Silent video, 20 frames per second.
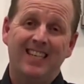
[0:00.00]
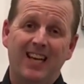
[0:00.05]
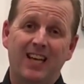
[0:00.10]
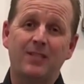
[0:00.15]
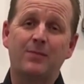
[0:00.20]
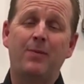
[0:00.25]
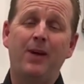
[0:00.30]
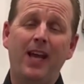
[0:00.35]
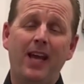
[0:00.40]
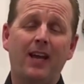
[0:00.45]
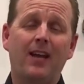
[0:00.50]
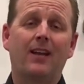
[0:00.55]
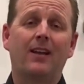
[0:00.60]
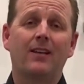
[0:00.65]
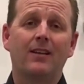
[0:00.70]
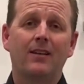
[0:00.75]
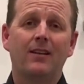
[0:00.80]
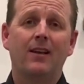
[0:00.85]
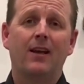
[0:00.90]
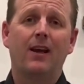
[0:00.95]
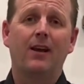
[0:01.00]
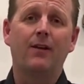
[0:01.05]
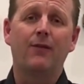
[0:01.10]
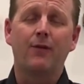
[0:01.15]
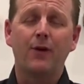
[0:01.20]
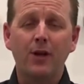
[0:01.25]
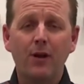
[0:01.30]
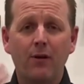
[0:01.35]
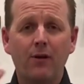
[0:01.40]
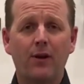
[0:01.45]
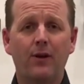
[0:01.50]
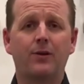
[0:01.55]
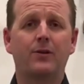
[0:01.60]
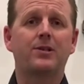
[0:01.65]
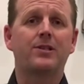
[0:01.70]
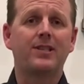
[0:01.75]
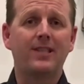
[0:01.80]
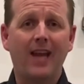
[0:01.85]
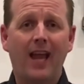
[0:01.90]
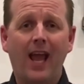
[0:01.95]
That's big. And if we don't
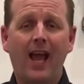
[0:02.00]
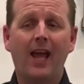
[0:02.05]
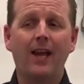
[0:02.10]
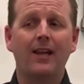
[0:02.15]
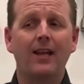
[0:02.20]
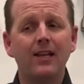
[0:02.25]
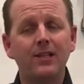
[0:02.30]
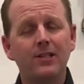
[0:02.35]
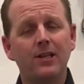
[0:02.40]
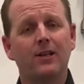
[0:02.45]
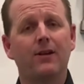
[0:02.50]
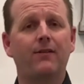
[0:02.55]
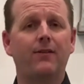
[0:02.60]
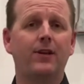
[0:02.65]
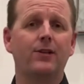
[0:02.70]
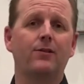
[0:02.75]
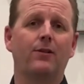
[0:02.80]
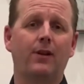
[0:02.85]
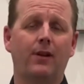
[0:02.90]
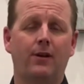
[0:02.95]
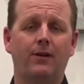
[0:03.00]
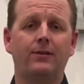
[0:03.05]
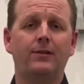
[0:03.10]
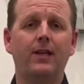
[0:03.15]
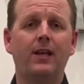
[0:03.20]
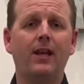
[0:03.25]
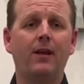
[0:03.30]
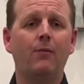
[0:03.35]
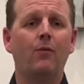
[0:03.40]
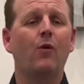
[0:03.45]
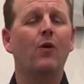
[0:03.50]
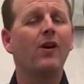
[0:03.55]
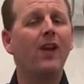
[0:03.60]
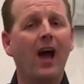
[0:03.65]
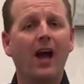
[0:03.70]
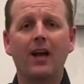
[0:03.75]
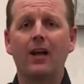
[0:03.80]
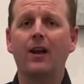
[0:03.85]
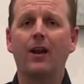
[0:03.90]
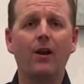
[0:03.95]
understand each individual on our team, we're
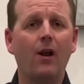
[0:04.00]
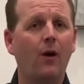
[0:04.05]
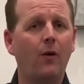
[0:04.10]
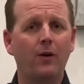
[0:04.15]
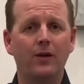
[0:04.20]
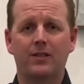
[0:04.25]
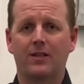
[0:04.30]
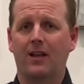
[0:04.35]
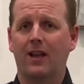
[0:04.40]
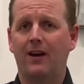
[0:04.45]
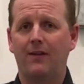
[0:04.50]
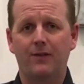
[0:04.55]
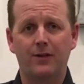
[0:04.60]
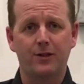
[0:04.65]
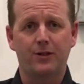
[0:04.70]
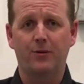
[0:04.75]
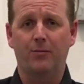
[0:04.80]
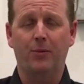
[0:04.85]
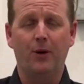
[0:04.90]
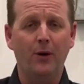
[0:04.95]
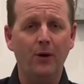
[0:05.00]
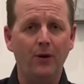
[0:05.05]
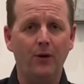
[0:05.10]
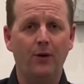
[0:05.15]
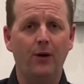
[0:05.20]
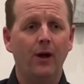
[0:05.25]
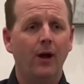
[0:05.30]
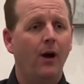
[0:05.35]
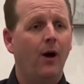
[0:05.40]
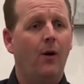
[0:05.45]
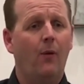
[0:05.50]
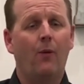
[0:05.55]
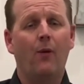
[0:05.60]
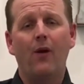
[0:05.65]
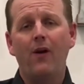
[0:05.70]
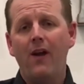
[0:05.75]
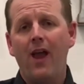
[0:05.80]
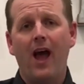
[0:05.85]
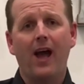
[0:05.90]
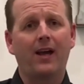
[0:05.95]
not going to know which levers to pull.
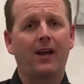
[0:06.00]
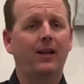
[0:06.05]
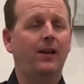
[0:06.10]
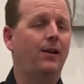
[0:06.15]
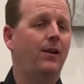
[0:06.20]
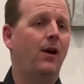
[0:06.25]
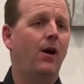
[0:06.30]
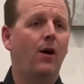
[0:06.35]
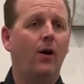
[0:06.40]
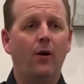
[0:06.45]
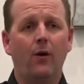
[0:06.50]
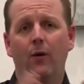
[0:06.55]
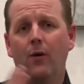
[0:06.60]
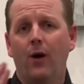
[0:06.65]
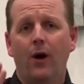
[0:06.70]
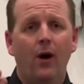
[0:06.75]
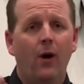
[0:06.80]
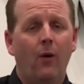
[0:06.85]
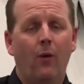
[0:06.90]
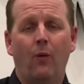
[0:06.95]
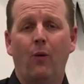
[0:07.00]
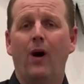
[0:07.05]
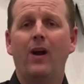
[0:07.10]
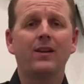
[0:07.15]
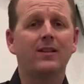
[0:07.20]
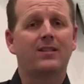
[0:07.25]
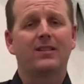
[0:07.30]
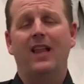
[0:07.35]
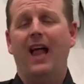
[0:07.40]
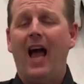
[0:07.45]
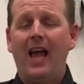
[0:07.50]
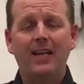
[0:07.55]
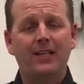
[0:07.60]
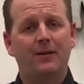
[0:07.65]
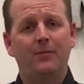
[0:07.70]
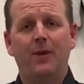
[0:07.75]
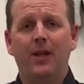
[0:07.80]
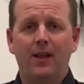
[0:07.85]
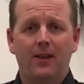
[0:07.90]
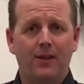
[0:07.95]
We're not going to know what it's like
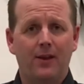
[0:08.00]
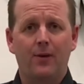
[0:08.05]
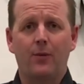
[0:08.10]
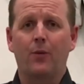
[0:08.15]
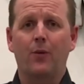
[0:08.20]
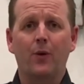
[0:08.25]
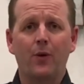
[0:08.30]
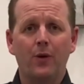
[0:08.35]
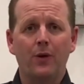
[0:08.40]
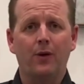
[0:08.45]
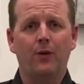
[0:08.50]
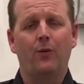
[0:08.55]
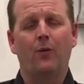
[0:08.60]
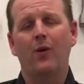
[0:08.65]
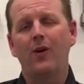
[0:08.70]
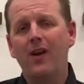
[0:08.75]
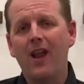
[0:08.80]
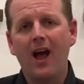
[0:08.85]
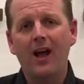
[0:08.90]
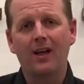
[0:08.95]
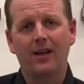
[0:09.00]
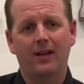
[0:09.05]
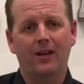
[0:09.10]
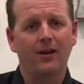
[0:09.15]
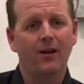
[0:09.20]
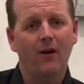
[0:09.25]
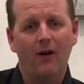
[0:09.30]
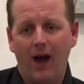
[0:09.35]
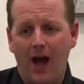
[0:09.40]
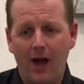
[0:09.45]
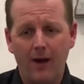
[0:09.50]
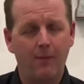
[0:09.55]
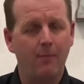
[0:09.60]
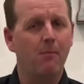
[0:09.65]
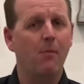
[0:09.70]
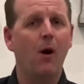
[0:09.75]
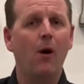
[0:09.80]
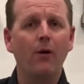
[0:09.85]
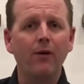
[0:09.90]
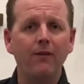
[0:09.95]
to be in their world. We're not going to know how to
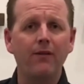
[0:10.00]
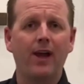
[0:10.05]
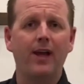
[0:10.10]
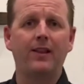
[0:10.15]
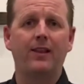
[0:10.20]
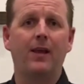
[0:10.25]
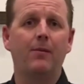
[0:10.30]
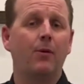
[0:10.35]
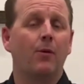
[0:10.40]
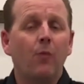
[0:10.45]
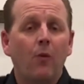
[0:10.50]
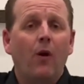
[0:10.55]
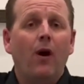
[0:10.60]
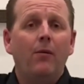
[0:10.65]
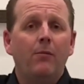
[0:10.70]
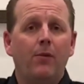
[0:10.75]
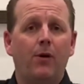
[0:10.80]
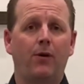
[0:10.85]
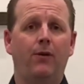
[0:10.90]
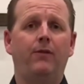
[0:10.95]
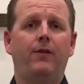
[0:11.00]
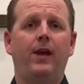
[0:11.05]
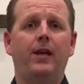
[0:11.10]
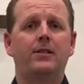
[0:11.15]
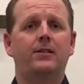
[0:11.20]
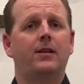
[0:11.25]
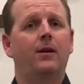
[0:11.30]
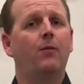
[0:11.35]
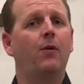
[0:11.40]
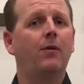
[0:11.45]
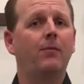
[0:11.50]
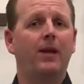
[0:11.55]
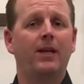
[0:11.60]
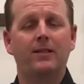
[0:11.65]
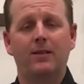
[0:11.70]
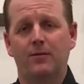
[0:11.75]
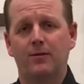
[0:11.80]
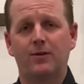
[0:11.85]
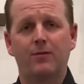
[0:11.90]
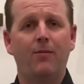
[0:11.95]
motivate them and what motivates them, what
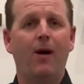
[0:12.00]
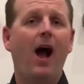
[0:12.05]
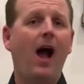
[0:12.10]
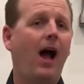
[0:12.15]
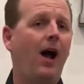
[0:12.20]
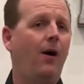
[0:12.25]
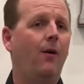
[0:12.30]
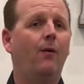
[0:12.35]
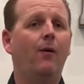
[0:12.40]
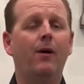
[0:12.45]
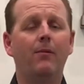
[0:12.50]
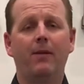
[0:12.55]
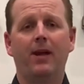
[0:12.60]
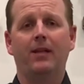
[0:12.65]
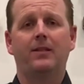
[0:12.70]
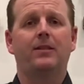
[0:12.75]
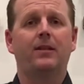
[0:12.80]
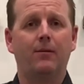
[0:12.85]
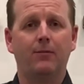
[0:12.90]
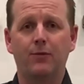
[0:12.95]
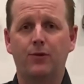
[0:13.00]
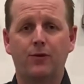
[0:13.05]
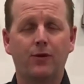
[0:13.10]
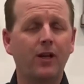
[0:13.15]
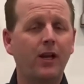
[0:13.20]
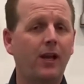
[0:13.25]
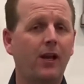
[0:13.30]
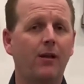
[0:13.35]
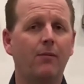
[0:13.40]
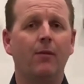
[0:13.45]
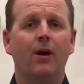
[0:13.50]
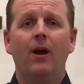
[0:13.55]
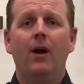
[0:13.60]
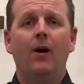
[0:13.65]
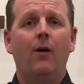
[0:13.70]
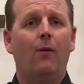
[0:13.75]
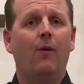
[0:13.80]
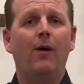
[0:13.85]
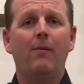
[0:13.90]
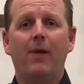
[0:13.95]
makes them smile, what makes them dream,
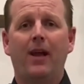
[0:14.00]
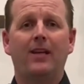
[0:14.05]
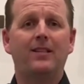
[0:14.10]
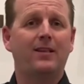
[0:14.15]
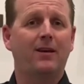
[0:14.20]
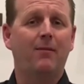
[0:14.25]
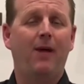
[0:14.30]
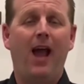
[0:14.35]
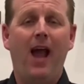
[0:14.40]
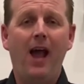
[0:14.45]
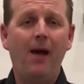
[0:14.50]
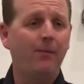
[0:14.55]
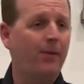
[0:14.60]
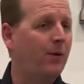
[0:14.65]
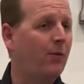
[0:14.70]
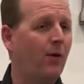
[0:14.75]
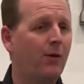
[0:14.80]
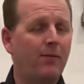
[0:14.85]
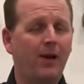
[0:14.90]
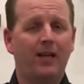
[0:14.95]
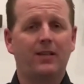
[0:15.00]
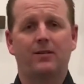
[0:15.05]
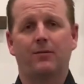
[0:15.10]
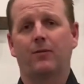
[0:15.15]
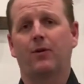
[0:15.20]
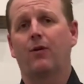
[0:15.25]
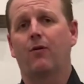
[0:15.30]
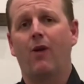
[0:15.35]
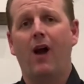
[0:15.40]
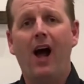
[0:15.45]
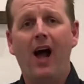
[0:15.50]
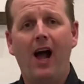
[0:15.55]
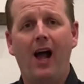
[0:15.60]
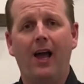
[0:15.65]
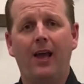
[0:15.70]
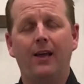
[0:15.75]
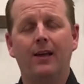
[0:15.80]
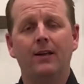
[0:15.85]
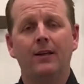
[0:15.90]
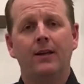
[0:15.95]
what makes them happy, what makes them
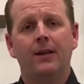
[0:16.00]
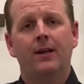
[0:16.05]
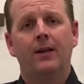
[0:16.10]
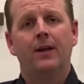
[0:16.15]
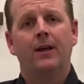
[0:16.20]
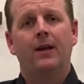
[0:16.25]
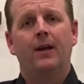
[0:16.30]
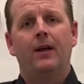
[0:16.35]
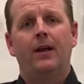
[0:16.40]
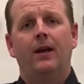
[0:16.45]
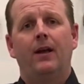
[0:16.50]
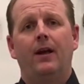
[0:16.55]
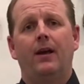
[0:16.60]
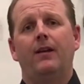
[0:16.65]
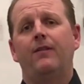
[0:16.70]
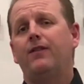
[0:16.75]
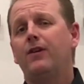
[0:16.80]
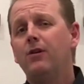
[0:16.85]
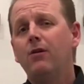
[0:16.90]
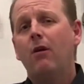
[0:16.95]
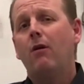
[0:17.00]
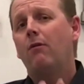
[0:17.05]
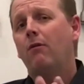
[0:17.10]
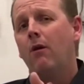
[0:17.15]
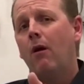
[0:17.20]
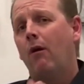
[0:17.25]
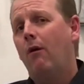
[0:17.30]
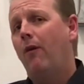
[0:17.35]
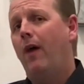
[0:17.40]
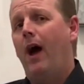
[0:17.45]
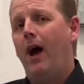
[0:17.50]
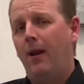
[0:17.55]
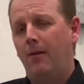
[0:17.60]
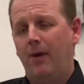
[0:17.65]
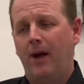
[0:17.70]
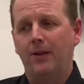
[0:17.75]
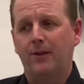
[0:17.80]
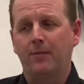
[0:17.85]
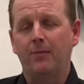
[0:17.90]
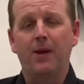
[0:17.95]
cry. And if you don't know that
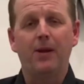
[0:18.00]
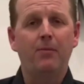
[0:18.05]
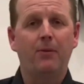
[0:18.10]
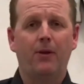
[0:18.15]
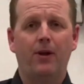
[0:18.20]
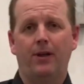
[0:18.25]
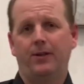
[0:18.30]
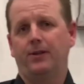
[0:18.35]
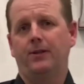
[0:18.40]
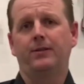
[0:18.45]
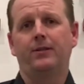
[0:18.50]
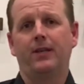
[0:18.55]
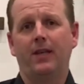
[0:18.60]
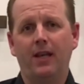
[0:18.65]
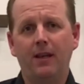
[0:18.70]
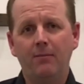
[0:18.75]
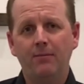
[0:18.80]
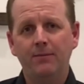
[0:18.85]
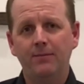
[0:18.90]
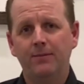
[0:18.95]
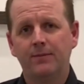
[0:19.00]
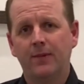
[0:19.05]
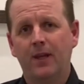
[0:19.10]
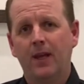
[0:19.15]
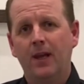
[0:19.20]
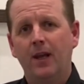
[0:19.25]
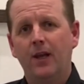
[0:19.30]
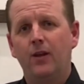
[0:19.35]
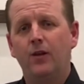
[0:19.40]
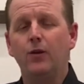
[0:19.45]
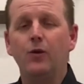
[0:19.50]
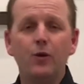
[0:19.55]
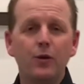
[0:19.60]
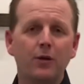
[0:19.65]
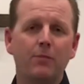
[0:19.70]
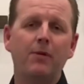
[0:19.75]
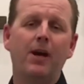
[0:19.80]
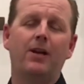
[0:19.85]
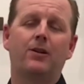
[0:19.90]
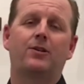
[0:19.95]
about the people on your team, you
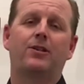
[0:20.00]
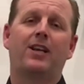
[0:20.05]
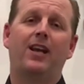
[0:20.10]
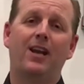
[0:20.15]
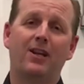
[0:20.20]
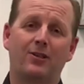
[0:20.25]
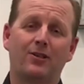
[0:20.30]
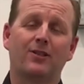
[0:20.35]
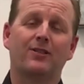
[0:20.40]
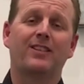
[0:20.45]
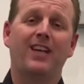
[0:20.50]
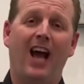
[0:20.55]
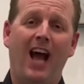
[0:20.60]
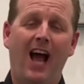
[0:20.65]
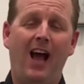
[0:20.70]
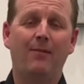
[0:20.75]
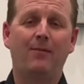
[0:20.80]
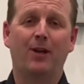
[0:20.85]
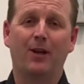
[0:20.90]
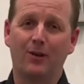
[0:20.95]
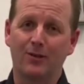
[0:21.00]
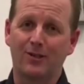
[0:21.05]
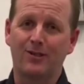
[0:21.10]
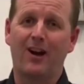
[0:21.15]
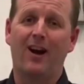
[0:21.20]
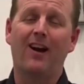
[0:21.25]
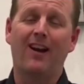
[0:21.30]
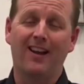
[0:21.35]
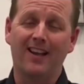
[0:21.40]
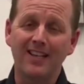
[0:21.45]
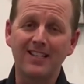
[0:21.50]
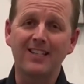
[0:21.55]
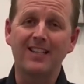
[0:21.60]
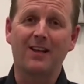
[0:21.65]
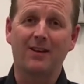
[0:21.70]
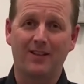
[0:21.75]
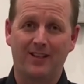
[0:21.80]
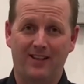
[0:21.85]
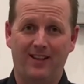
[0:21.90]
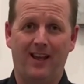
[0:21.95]
would better schedule time to go start
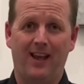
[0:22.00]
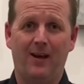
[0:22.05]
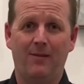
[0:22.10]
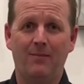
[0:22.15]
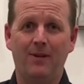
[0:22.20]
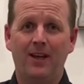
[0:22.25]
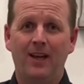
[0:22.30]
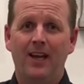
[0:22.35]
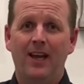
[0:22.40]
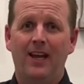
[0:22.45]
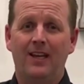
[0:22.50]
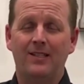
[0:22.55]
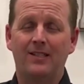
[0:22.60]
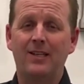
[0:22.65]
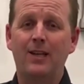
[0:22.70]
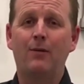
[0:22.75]
listening to them and